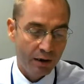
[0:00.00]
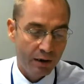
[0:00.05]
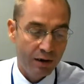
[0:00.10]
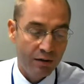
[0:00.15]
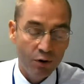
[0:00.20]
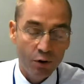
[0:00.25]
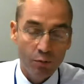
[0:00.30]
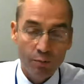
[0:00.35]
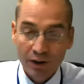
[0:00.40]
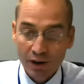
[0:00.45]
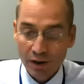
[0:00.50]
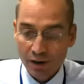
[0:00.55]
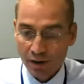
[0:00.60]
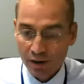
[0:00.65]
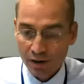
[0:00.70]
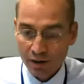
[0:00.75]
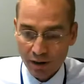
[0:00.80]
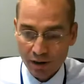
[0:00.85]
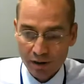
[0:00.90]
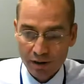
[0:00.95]
development
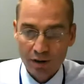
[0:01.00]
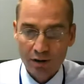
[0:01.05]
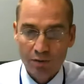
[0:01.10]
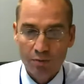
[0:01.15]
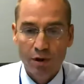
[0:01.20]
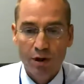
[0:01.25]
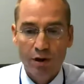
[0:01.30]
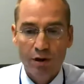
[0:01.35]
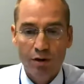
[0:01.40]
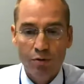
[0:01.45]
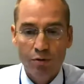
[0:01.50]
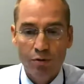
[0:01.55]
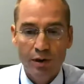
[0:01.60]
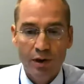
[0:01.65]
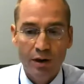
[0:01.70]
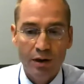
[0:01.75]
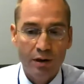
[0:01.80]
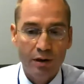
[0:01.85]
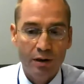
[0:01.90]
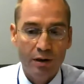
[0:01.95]
assistance that we are
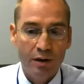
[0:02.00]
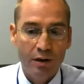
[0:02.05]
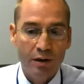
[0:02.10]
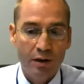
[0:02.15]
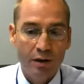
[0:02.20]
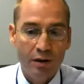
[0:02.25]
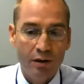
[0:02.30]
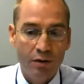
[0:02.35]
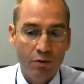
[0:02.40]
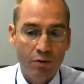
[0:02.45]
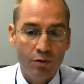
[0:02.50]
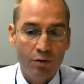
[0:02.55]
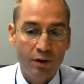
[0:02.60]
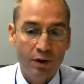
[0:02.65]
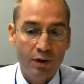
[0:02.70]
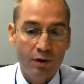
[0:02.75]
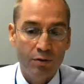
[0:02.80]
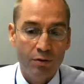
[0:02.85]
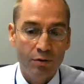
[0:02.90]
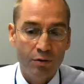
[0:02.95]
using or
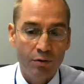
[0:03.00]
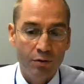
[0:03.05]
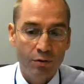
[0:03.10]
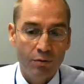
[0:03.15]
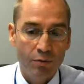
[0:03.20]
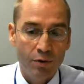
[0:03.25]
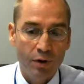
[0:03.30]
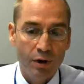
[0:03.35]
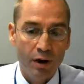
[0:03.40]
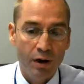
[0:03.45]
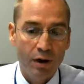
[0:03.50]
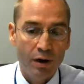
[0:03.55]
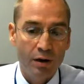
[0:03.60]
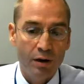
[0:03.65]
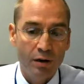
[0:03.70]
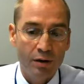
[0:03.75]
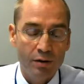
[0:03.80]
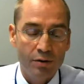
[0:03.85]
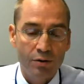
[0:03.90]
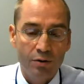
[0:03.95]
that we
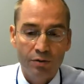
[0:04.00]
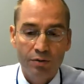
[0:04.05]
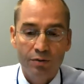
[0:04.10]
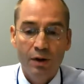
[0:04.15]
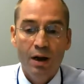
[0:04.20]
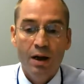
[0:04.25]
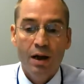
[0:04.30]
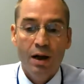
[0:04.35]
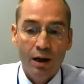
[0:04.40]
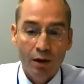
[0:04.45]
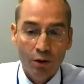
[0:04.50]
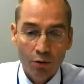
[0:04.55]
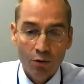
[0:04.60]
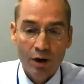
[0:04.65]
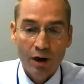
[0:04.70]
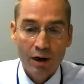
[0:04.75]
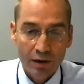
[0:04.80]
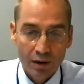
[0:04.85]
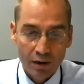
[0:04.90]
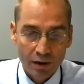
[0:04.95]
are sort of
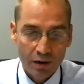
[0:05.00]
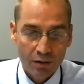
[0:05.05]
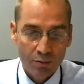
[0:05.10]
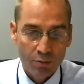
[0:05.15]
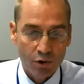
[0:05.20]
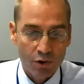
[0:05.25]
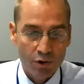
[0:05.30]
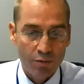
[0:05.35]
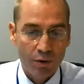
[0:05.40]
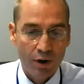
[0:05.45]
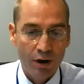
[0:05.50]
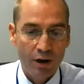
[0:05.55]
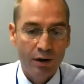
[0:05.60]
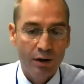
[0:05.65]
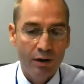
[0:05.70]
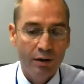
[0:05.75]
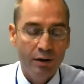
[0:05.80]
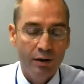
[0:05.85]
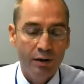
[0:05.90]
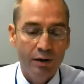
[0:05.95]
allocating in
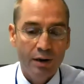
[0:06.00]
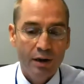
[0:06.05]
Botswana.